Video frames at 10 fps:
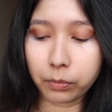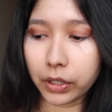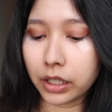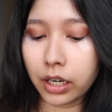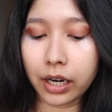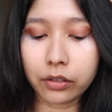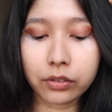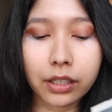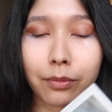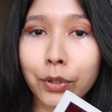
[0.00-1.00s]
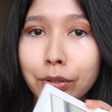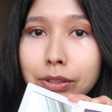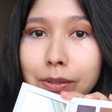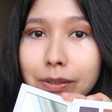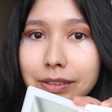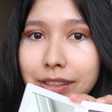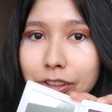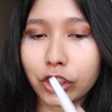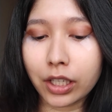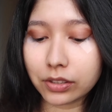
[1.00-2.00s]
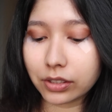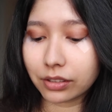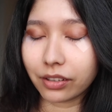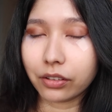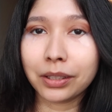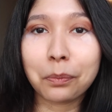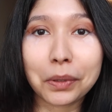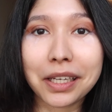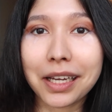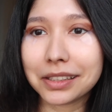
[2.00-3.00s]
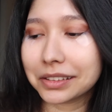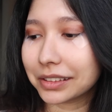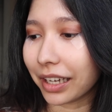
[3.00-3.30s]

But I don't think I'm going to use these shades only because